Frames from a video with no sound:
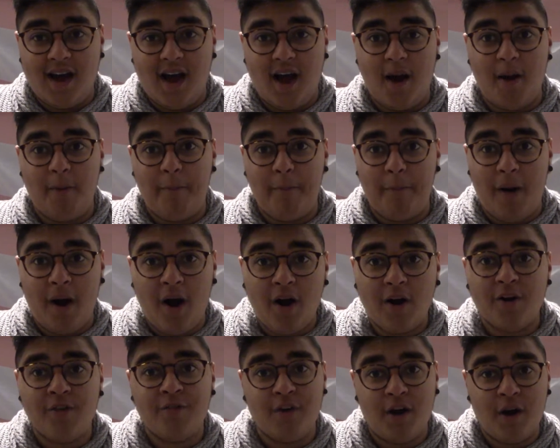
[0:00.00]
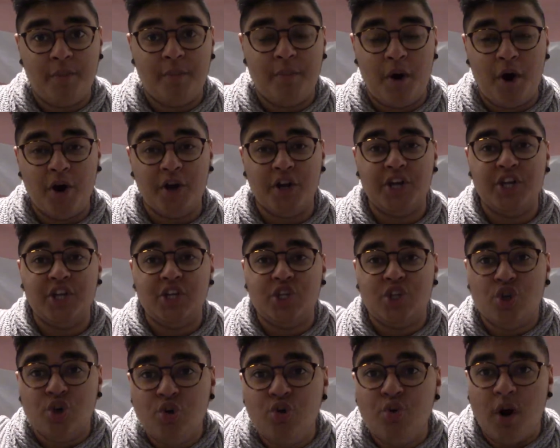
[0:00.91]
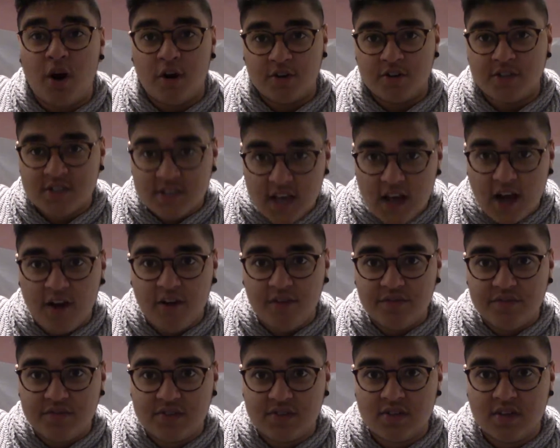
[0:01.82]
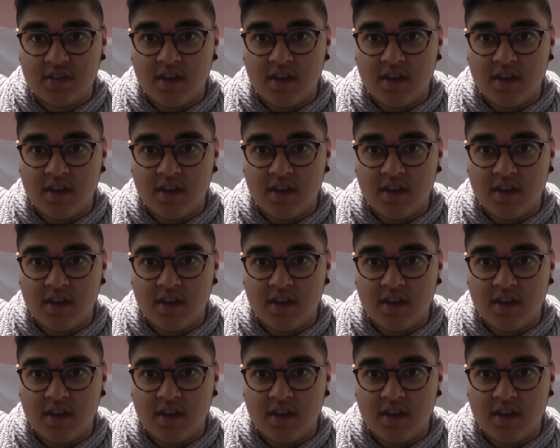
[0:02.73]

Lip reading: a part of our body to ourselves.